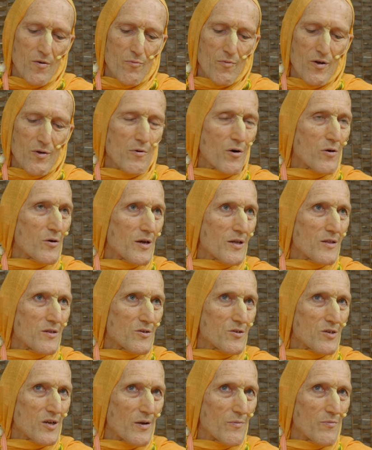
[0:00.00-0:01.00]
we won't get
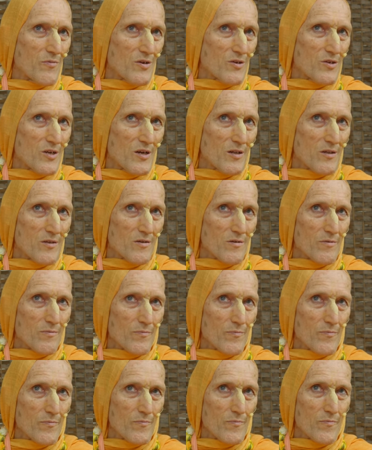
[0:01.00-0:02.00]
the same result.
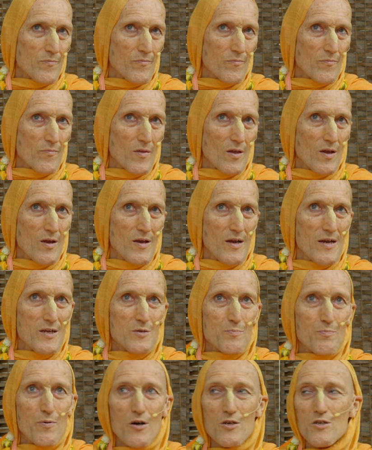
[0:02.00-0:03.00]

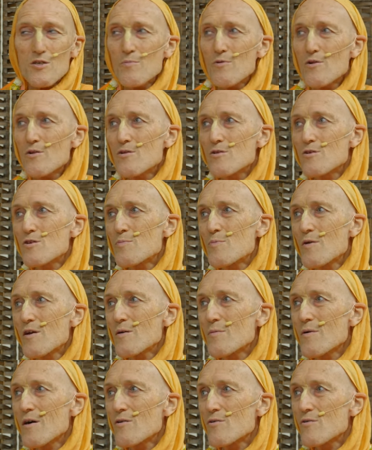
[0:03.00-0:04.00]
It's possible to
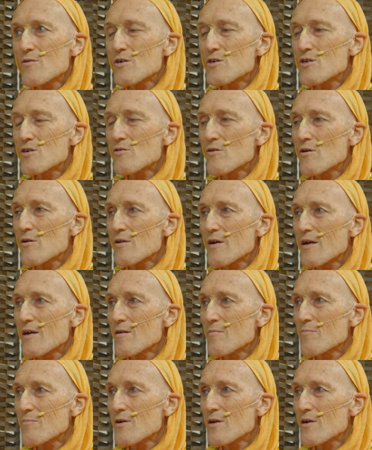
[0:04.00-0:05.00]
speak about Krishna all day
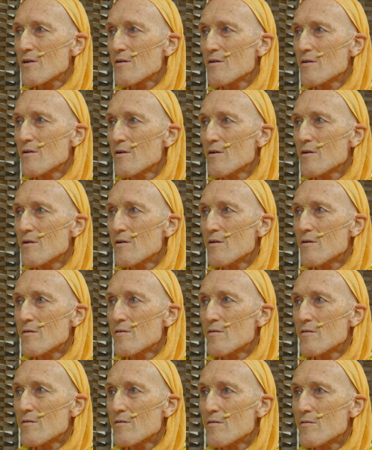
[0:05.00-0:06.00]
and be
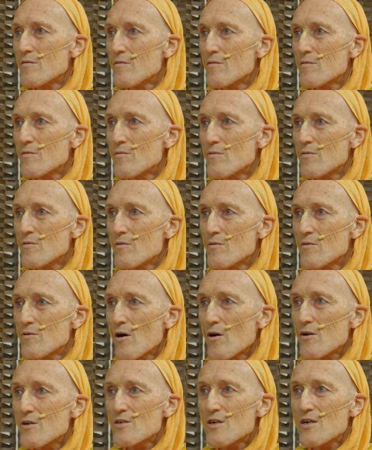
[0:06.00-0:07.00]

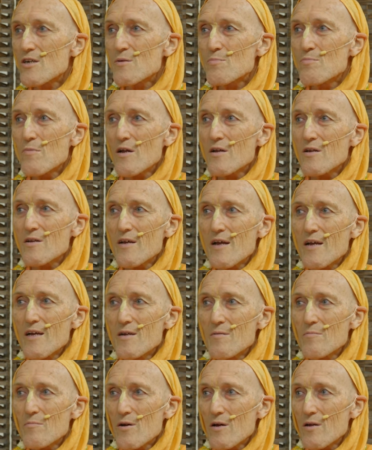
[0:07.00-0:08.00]
not just
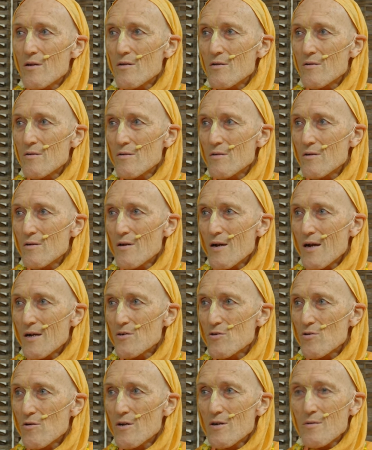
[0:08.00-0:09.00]
mundane, but
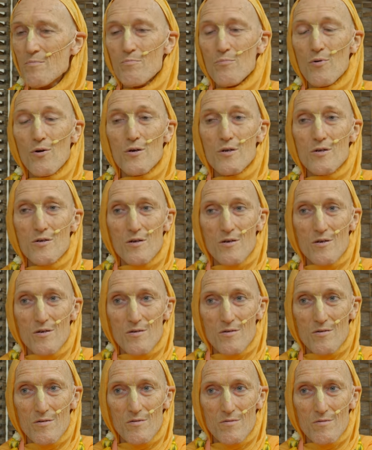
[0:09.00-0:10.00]
actually
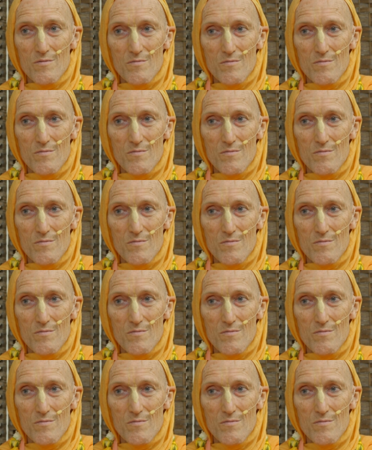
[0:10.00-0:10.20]
poisonous.